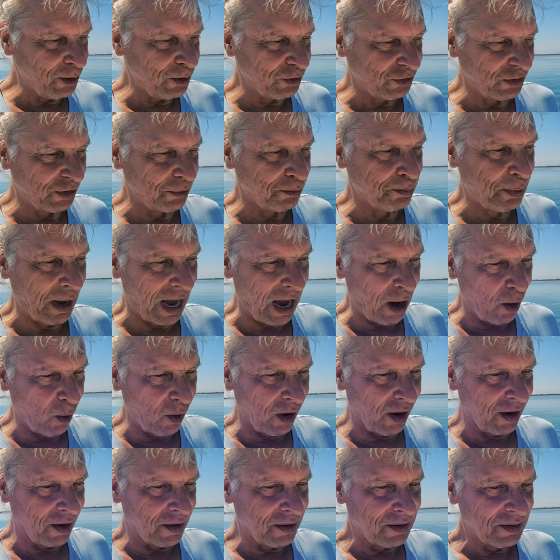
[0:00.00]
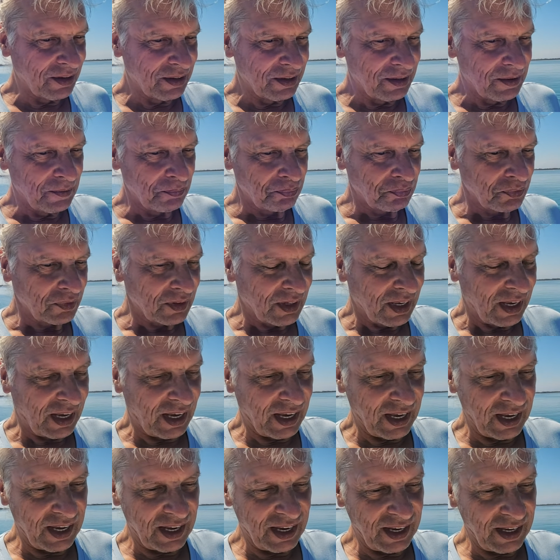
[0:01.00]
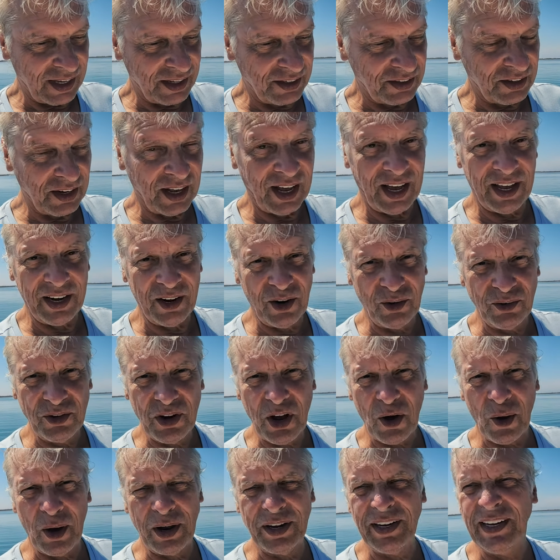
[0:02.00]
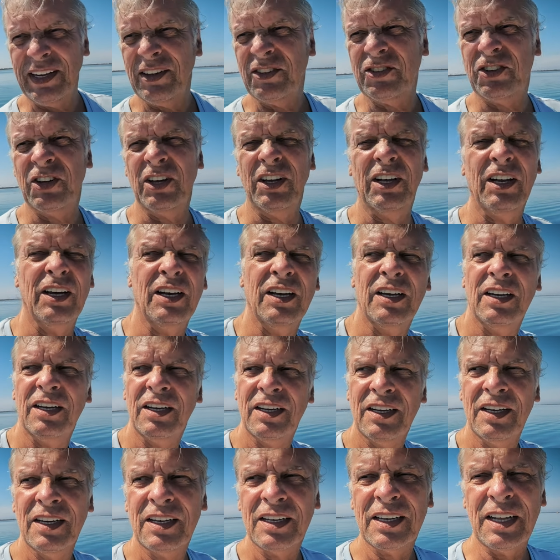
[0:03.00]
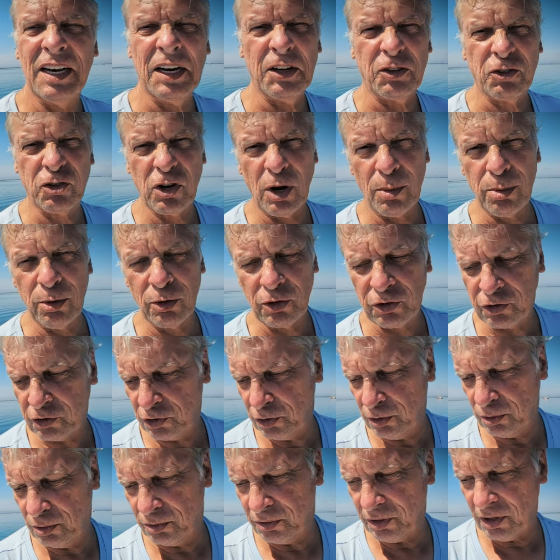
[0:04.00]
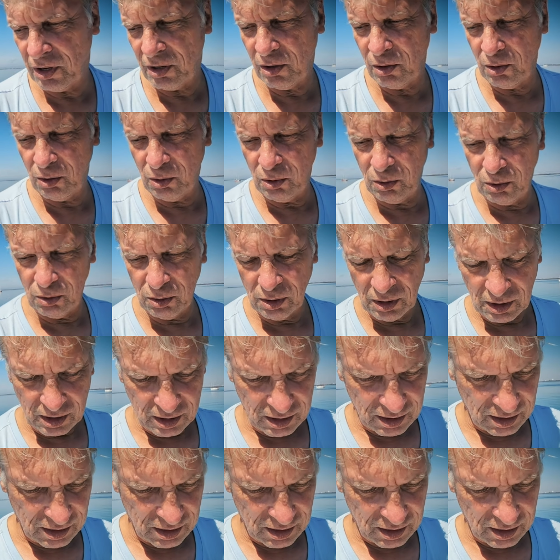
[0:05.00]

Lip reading: losing power. And I don't know, I need to kind of troubleshoot the whole